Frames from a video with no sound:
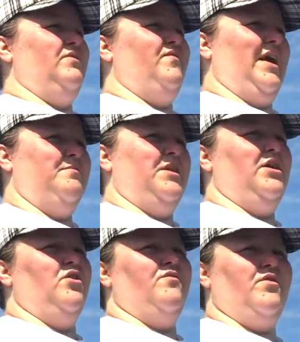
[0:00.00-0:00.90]

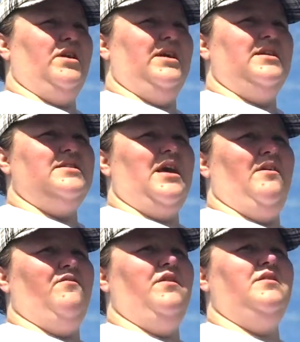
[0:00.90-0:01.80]
family or friends
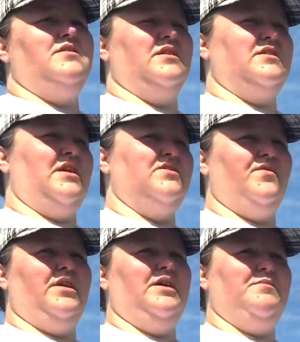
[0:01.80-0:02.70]
have
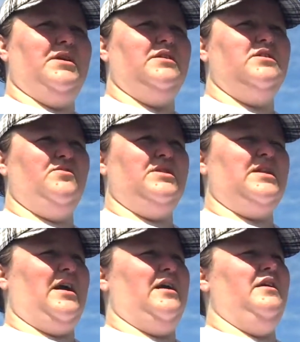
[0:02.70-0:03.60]
successfully committed
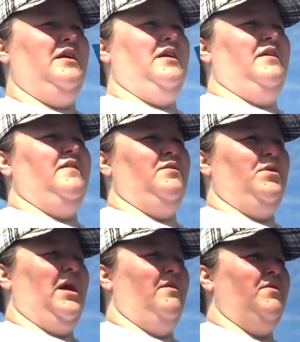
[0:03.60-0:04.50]
suicide, then
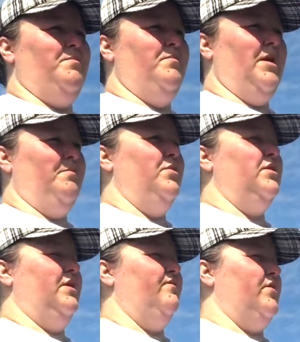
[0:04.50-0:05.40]
we have a
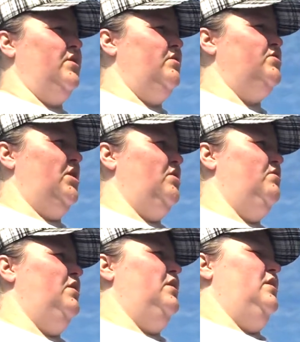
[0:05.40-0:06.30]
booklet for you
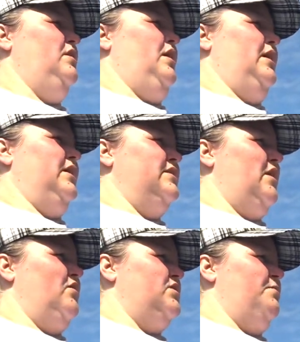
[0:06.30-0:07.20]
too, and it
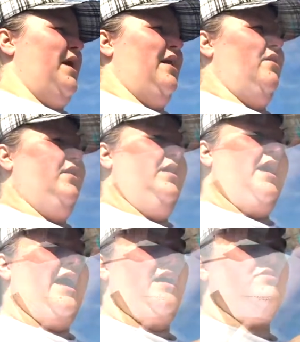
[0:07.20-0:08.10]
talks about
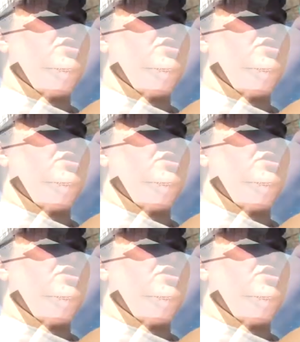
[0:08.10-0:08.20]
how